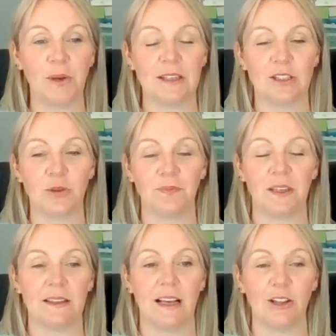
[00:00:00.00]
because
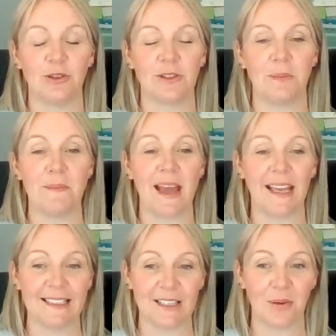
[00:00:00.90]
something that looks
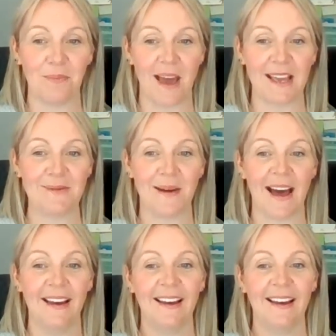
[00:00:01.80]
amazing on paper,